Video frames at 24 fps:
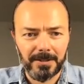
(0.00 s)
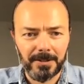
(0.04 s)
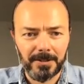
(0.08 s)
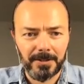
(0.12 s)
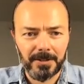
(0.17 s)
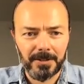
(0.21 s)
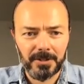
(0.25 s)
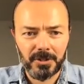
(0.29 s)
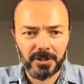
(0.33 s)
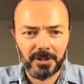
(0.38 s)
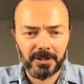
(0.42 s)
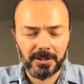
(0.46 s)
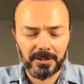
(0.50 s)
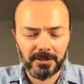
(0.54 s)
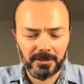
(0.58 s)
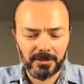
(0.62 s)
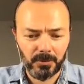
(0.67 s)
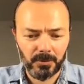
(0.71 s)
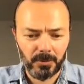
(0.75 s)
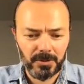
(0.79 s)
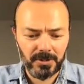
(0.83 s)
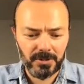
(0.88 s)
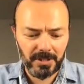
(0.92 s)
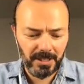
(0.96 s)
digital
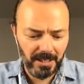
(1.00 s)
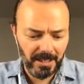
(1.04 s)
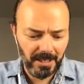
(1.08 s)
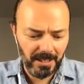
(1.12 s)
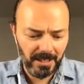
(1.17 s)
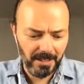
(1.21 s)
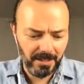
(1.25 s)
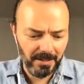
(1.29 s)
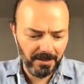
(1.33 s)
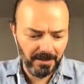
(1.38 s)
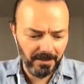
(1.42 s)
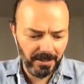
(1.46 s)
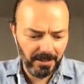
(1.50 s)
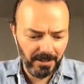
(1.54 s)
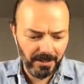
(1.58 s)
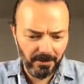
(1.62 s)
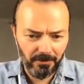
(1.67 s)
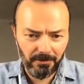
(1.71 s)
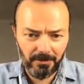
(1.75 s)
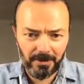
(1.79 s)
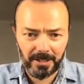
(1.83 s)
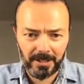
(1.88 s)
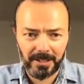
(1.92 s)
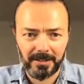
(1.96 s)
tools that are that are
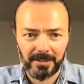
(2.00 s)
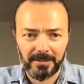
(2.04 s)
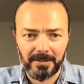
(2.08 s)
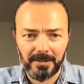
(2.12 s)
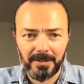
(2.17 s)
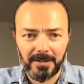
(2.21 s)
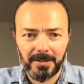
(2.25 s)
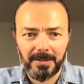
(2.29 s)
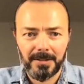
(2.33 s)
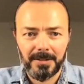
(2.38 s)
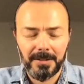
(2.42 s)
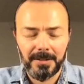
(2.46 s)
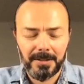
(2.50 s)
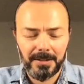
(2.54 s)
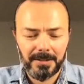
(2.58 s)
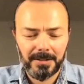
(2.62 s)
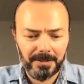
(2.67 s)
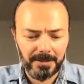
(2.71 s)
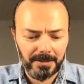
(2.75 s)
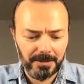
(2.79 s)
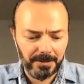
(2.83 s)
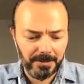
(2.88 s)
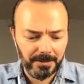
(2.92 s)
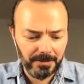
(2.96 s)
running
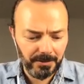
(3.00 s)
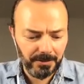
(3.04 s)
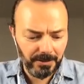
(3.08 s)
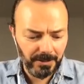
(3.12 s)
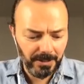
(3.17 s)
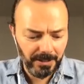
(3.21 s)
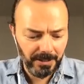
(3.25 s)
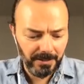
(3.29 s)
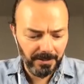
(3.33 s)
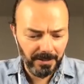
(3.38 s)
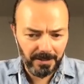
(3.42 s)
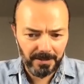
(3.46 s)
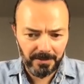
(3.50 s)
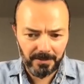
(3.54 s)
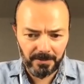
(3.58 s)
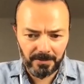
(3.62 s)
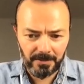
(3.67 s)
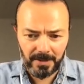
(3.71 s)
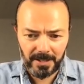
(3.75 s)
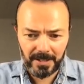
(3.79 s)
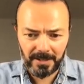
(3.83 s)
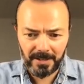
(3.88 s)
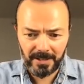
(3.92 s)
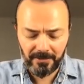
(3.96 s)
uh, today that
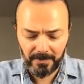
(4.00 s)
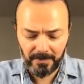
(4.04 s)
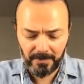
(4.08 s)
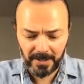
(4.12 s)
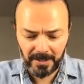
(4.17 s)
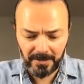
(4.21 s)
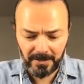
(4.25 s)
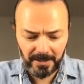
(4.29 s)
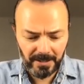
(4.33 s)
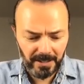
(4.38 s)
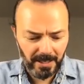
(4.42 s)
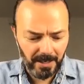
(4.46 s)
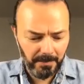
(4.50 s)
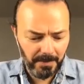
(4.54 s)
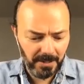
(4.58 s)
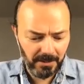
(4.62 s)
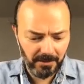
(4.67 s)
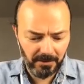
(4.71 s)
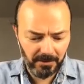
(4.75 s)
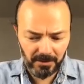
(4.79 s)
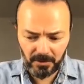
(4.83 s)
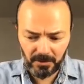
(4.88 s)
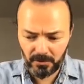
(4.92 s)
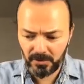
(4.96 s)
that have that are
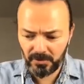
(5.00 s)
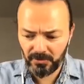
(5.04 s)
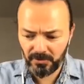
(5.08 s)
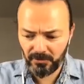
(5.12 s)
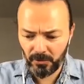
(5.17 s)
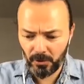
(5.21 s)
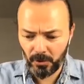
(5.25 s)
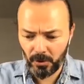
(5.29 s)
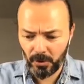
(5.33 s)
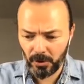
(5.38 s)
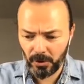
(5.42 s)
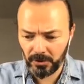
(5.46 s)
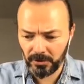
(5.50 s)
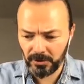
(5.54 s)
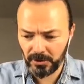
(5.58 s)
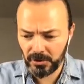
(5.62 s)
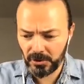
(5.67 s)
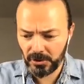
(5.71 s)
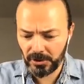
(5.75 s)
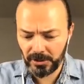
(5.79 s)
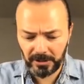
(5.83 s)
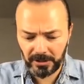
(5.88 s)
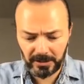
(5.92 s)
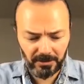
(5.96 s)
being used for
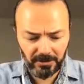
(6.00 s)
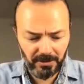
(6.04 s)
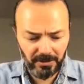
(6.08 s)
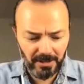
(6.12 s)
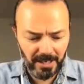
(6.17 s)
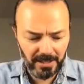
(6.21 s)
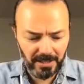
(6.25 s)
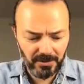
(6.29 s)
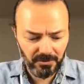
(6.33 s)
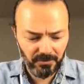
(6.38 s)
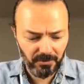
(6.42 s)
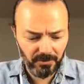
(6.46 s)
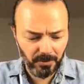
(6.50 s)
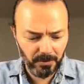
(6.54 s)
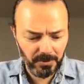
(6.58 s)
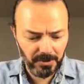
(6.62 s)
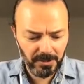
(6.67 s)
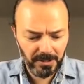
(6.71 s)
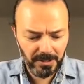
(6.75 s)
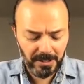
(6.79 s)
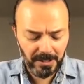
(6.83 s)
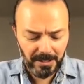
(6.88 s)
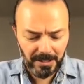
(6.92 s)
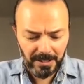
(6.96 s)
digital classrooms,
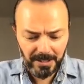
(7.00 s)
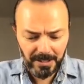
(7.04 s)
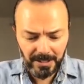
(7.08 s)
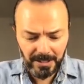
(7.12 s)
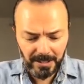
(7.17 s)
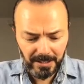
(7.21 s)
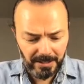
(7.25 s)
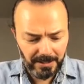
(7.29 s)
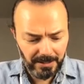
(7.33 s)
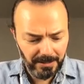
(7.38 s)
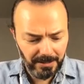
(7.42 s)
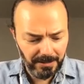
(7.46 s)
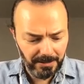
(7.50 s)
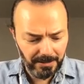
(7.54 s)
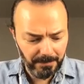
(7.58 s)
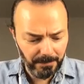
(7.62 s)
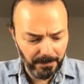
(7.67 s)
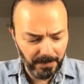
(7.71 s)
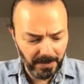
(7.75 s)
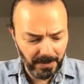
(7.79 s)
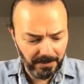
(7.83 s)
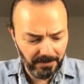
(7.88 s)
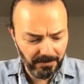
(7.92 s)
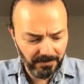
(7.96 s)

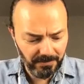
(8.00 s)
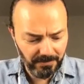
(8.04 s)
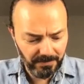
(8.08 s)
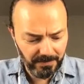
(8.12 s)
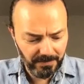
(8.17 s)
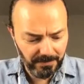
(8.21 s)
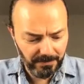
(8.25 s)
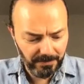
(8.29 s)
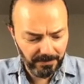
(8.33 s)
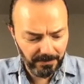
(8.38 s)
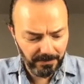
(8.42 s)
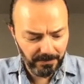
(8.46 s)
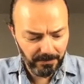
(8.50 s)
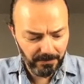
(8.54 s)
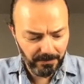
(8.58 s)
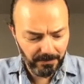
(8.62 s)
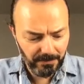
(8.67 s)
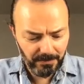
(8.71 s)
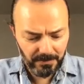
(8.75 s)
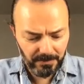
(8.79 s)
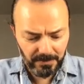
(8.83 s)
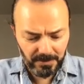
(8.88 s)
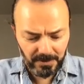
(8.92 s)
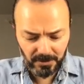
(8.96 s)
um, and
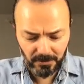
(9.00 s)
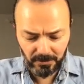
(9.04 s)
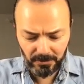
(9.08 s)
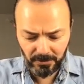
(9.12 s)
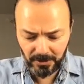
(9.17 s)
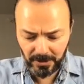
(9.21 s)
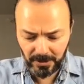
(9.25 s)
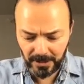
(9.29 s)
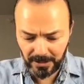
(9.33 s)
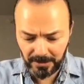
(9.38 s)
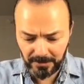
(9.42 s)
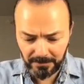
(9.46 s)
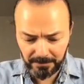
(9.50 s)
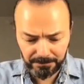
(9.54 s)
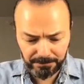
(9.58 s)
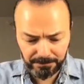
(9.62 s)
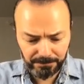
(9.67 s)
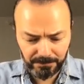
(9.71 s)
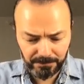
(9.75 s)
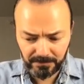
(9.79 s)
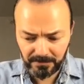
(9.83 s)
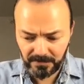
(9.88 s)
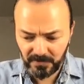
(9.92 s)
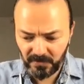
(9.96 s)
so you can,
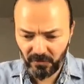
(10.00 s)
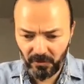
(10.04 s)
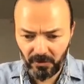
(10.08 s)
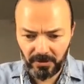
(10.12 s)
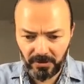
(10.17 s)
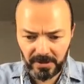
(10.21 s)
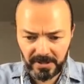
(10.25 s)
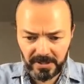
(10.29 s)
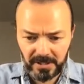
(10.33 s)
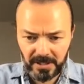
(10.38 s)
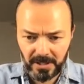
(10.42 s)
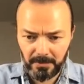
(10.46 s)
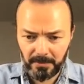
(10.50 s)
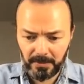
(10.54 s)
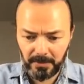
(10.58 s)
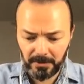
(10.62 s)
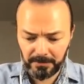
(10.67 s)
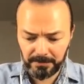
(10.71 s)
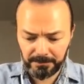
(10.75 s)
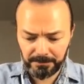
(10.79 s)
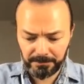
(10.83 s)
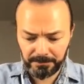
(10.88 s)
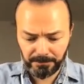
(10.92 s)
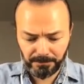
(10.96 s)
for example,